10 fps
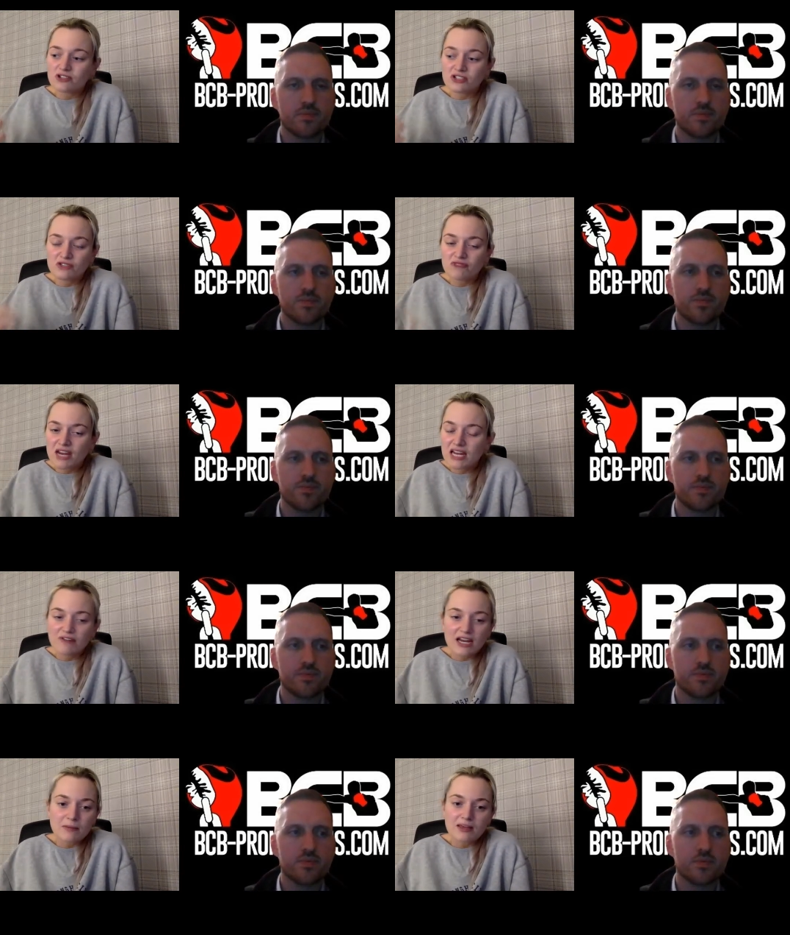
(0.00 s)
Speaker 1: a really
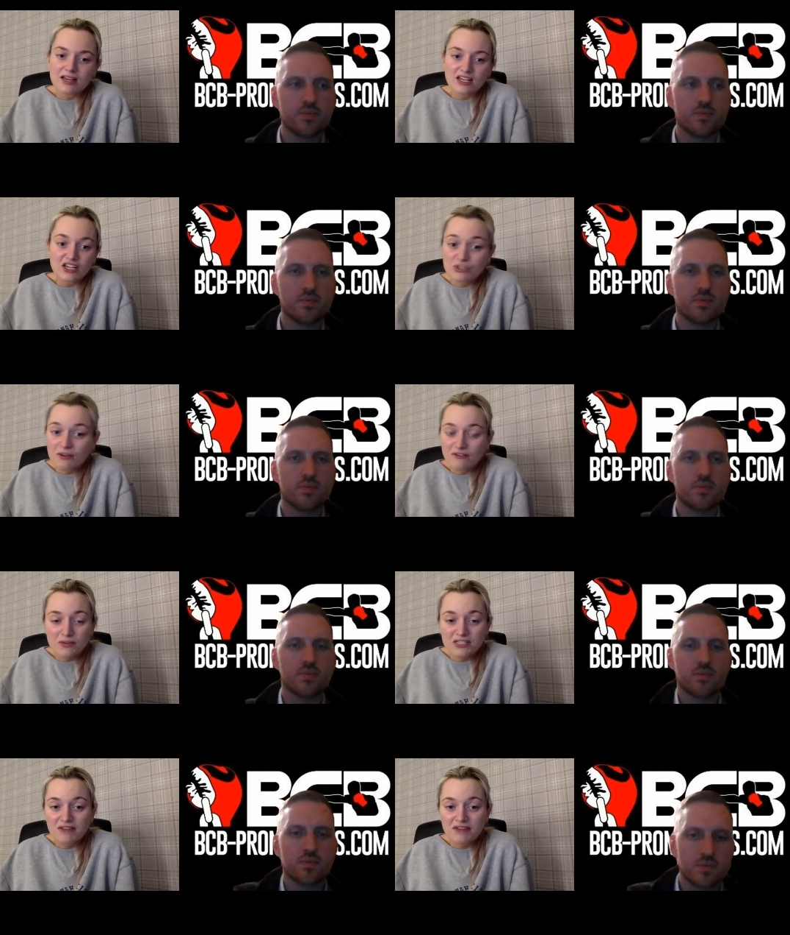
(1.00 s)
really big thank you to
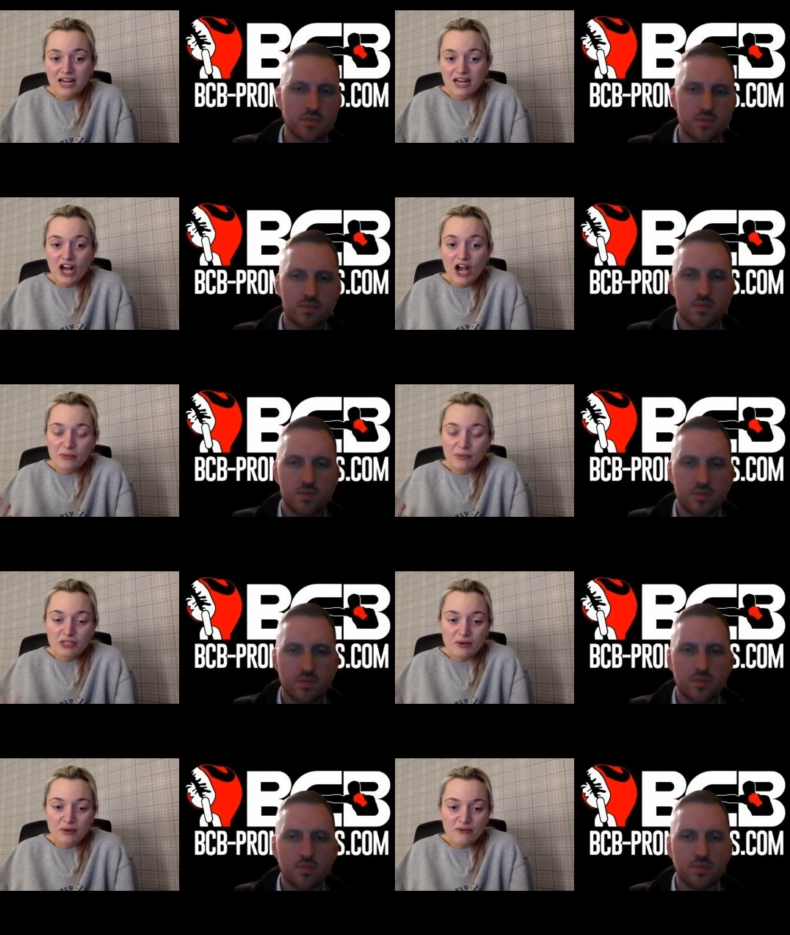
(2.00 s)
everybody really and i hope
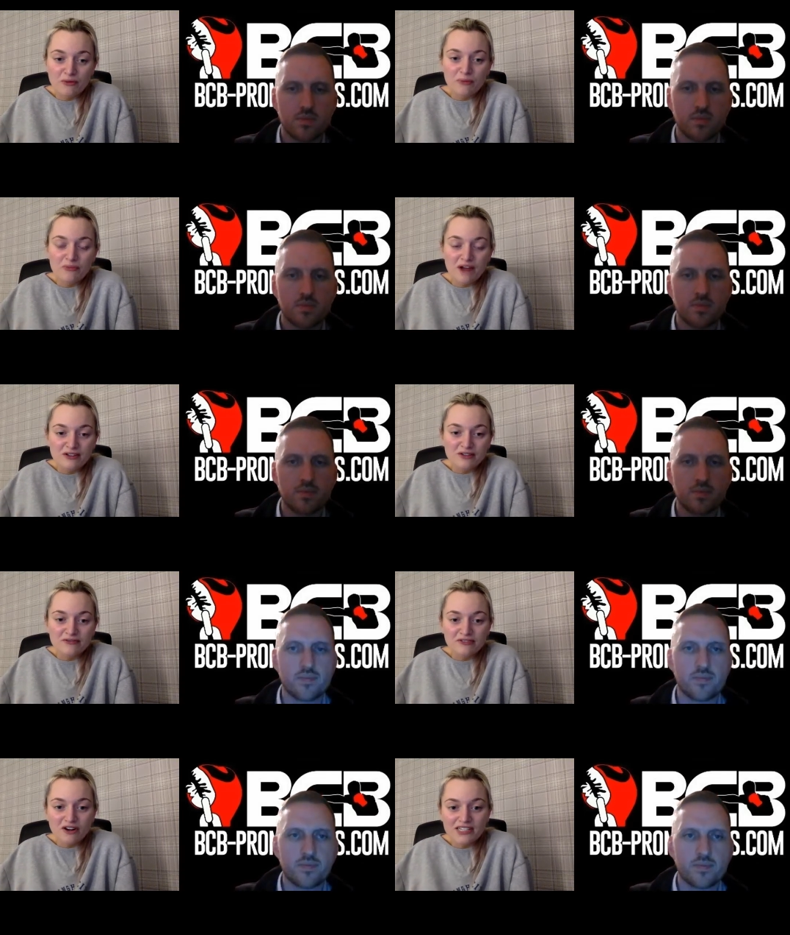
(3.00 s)
i do everyone proud
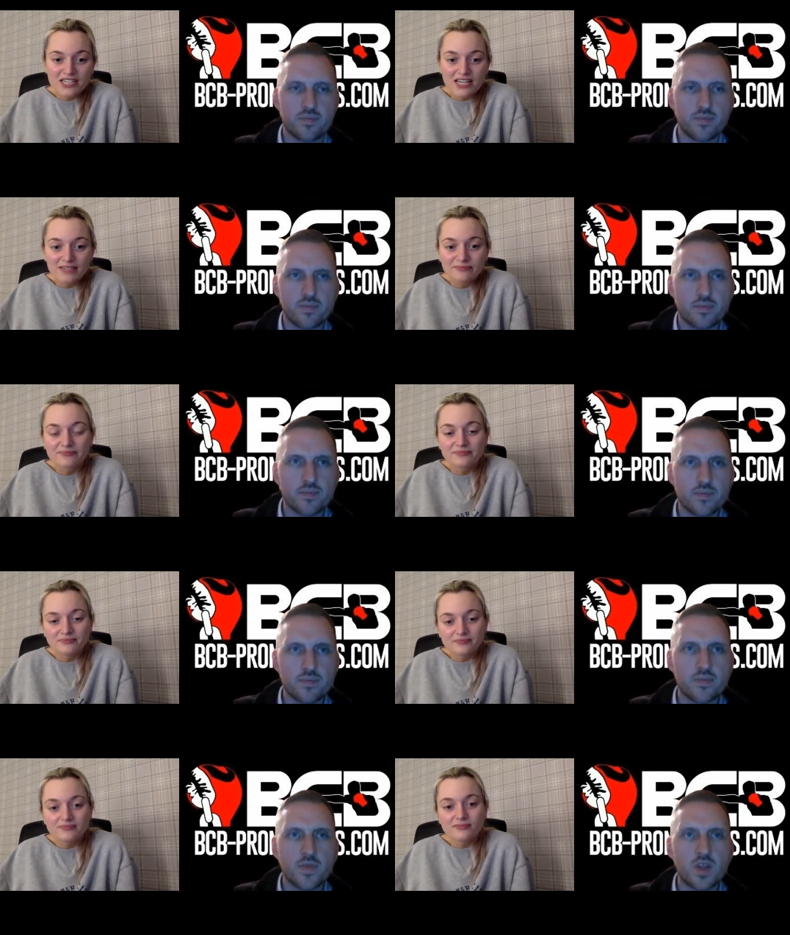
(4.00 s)
on friday
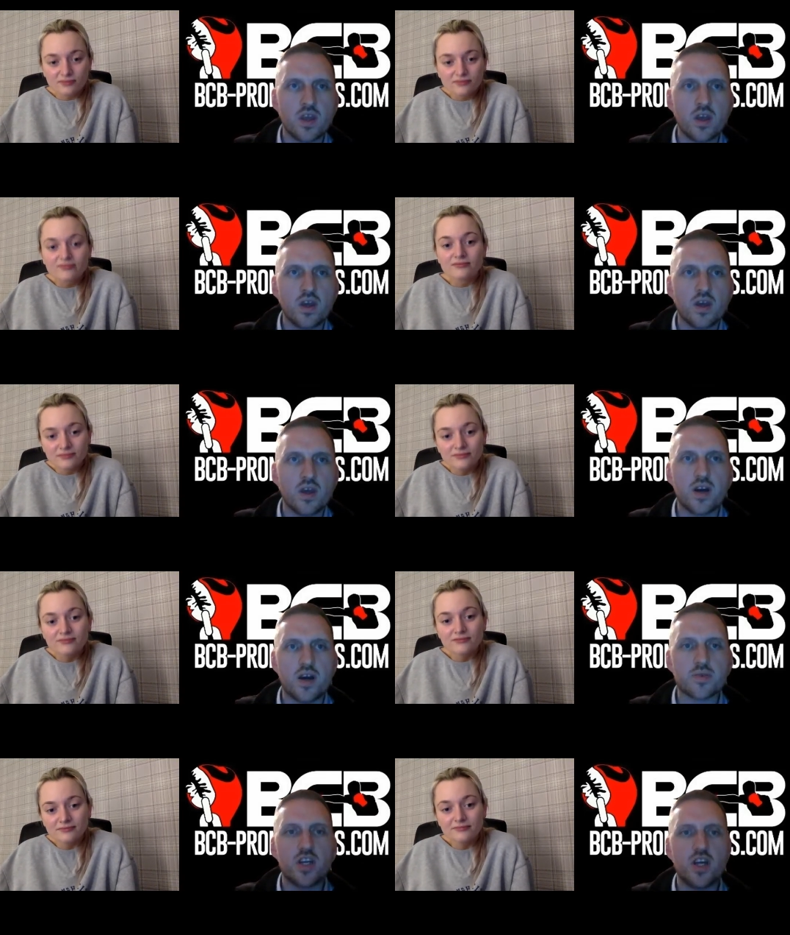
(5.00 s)

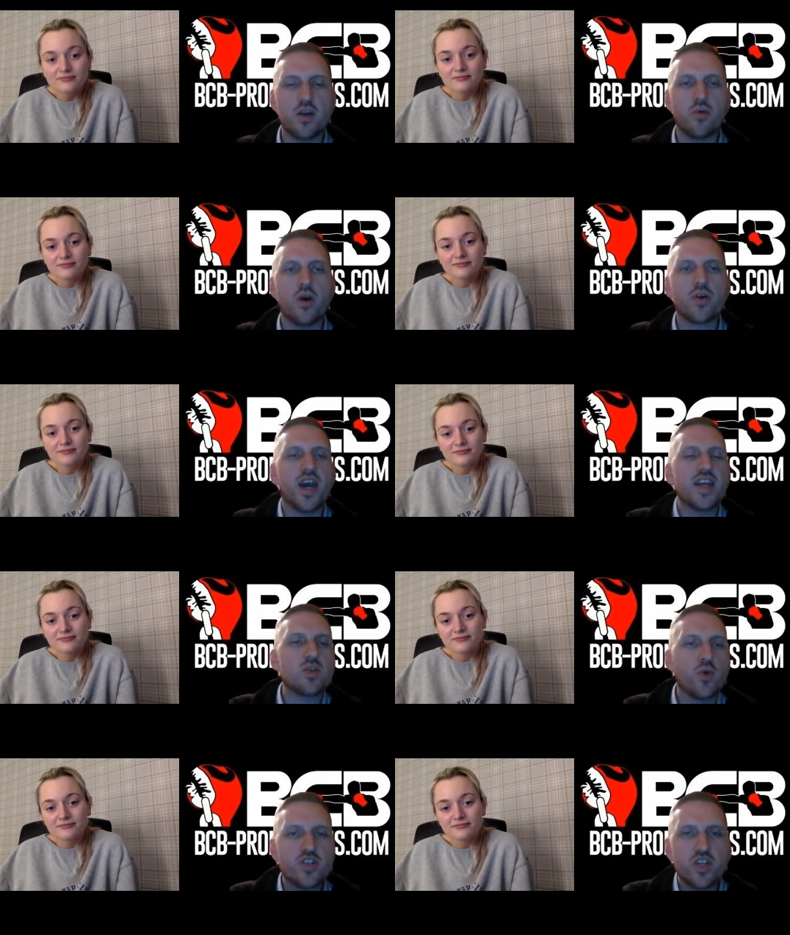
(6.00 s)
Speaker 2: Absolutely. Well,
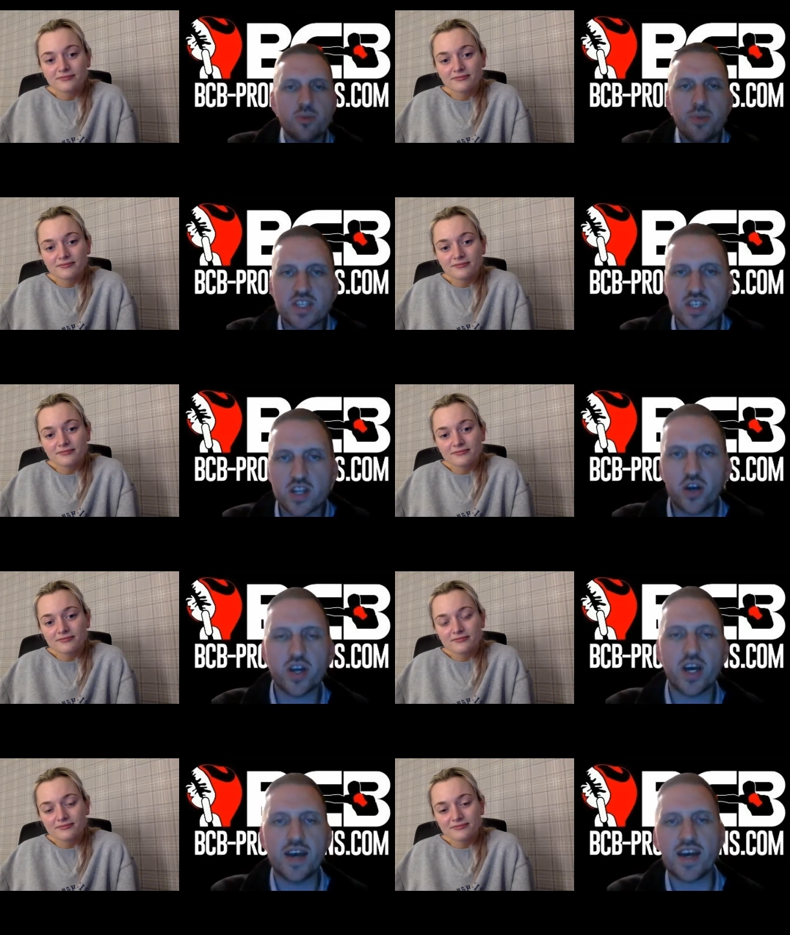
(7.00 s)
Katie, wish you the best of
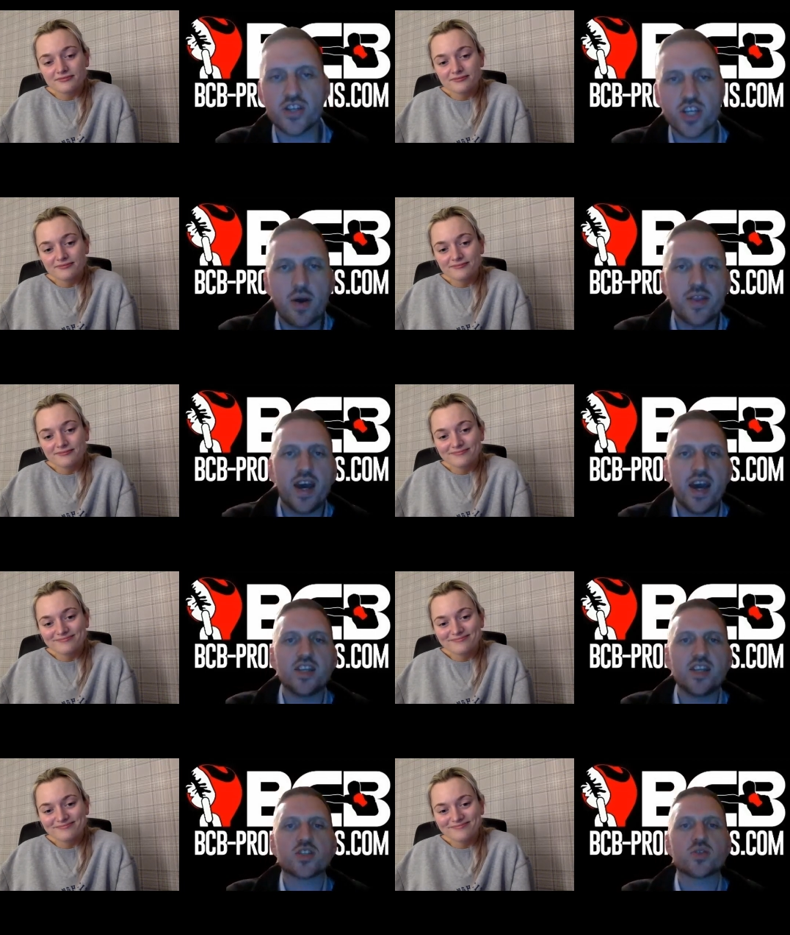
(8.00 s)
luck. Uh, that show at
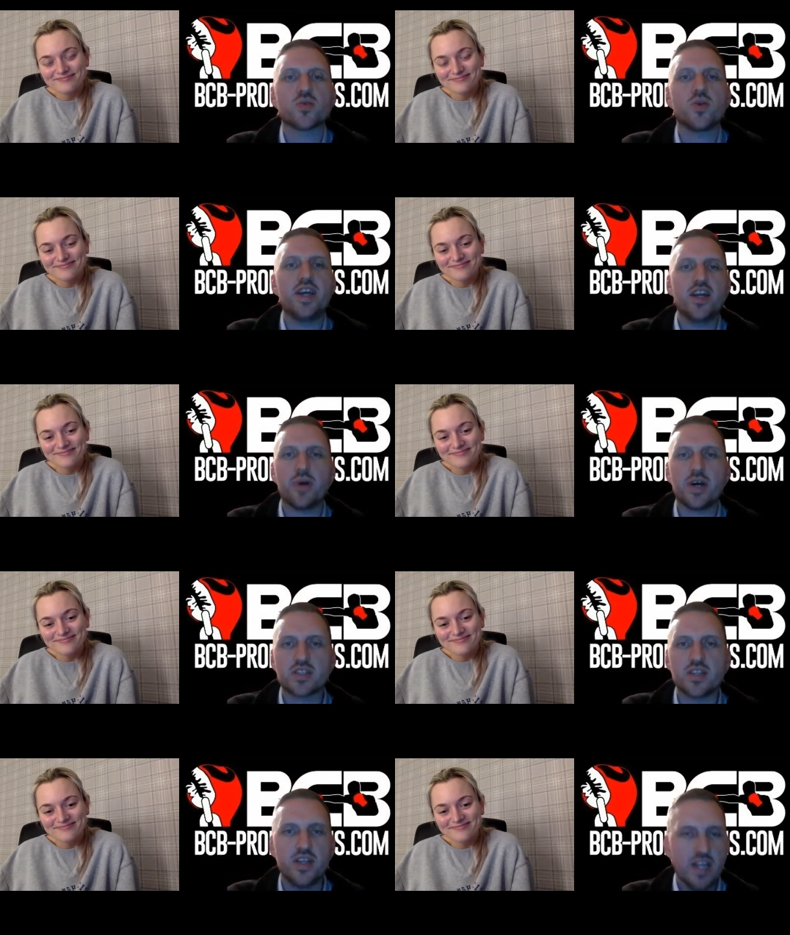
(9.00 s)
the H Suite in
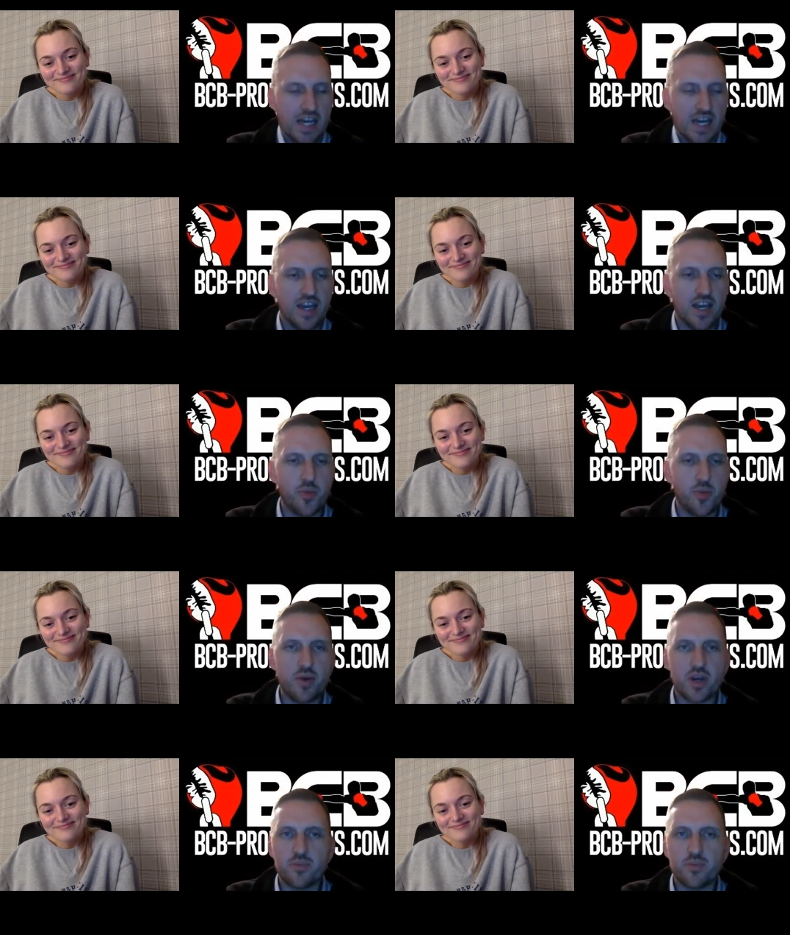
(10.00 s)
Edgbaston in
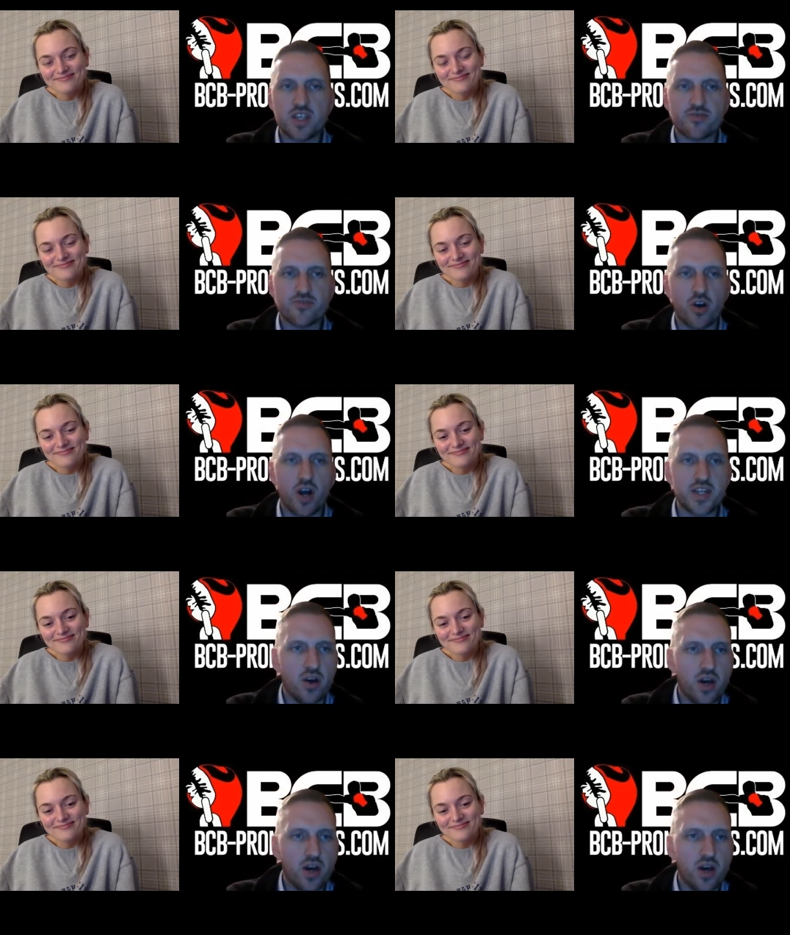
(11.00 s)
Birmingham this Friday